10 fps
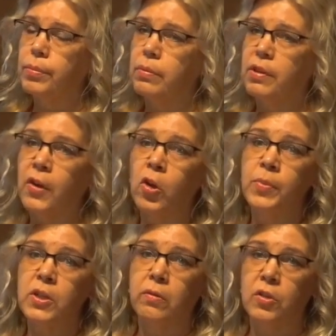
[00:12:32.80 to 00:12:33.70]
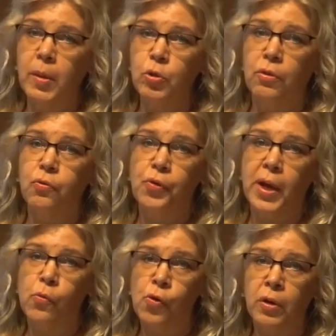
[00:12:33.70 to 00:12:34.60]
develop this conceptual
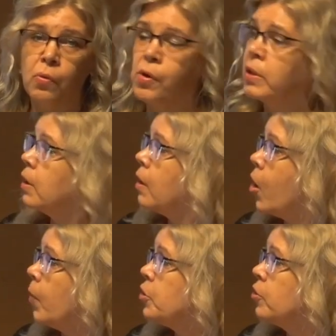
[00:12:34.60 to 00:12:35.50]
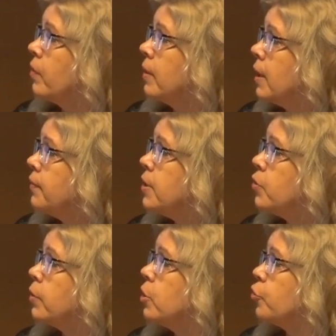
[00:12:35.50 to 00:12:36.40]
framework where the co-option of a life
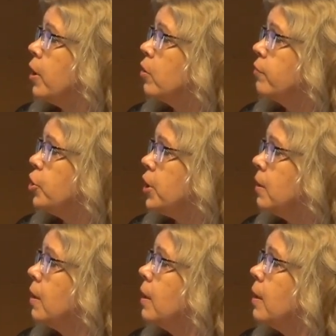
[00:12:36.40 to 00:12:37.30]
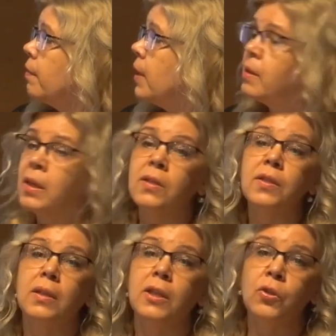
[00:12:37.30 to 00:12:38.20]
history trade-off gene that
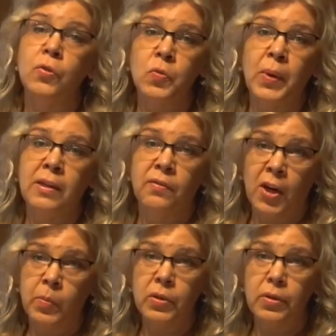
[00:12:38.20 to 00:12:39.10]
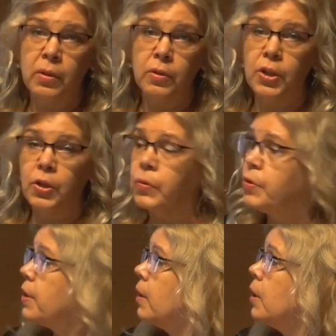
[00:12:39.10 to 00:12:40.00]
is induced by environmental
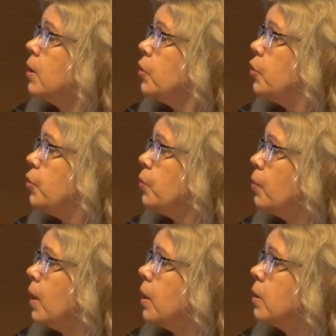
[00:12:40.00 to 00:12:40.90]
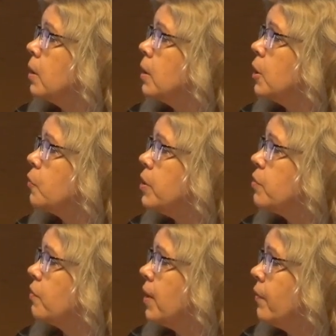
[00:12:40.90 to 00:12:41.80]
cues to
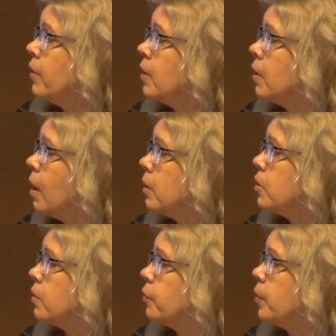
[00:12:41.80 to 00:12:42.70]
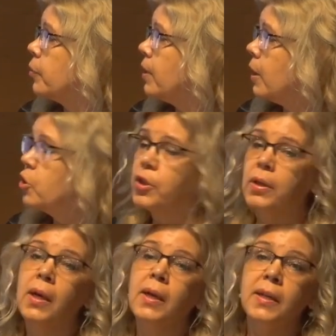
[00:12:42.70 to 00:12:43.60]
increase survival at the cost of
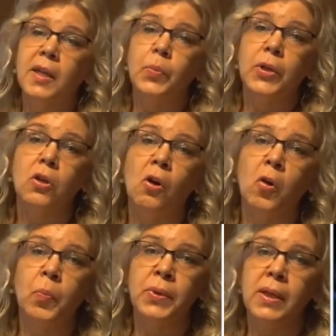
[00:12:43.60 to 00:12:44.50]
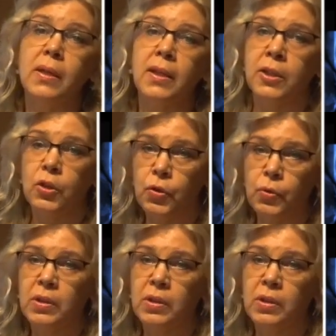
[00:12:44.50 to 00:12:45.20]
reproduction can be co-opted into a